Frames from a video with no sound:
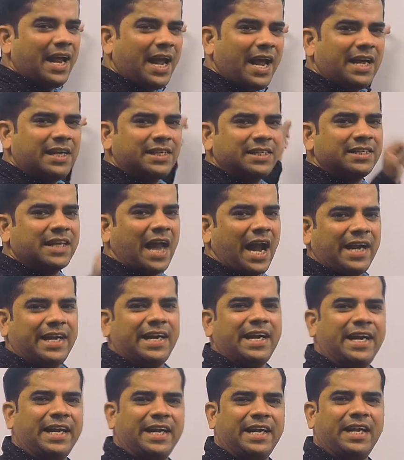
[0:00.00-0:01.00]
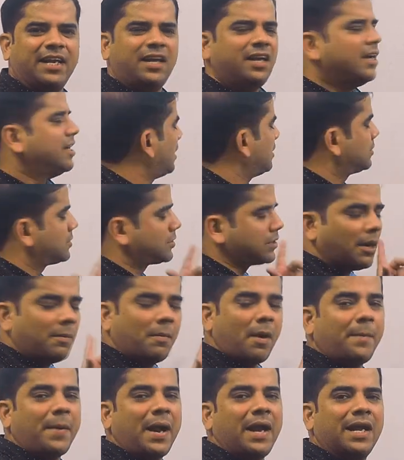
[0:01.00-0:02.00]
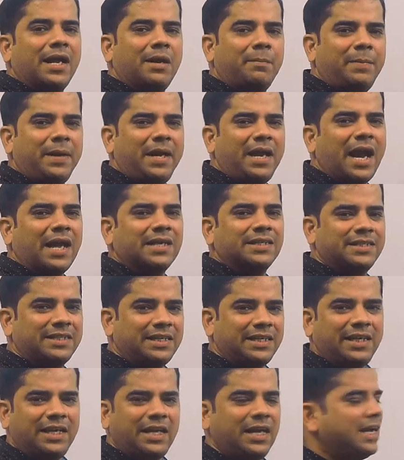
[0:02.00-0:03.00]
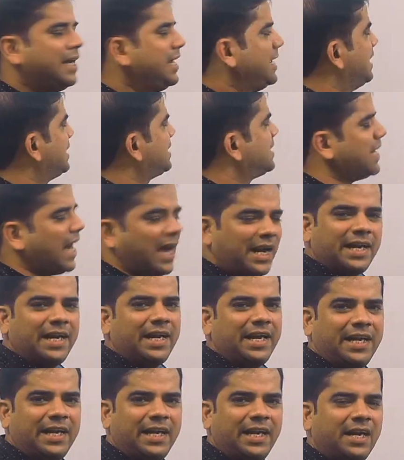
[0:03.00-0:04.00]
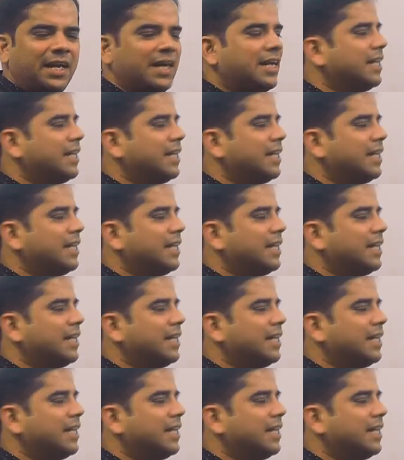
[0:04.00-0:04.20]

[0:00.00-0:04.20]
A is 90 degrees, sum of angle B and C is 90 degrees.